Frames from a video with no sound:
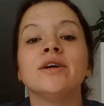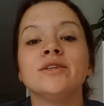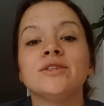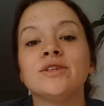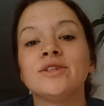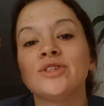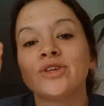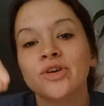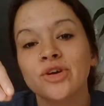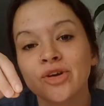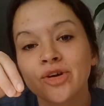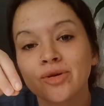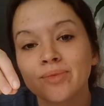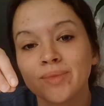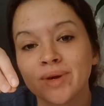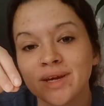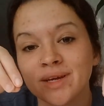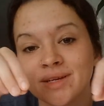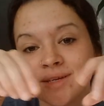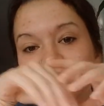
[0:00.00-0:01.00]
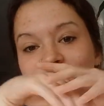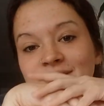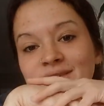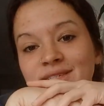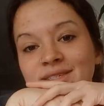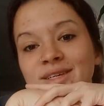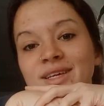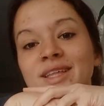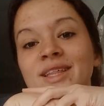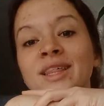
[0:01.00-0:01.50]
determined
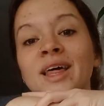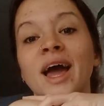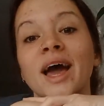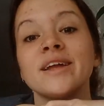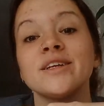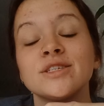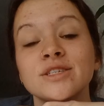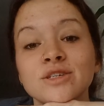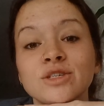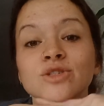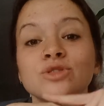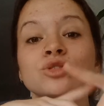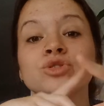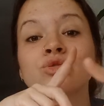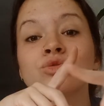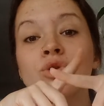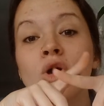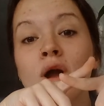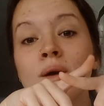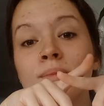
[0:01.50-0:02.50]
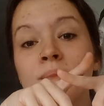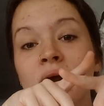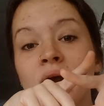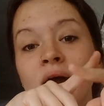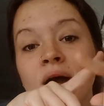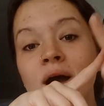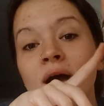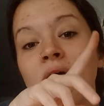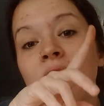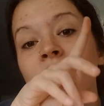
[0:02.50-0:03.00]
that trauma
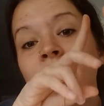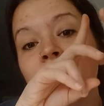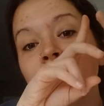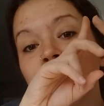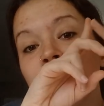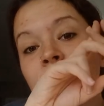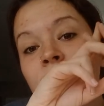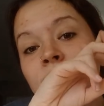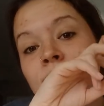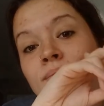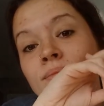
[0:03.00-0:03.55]
and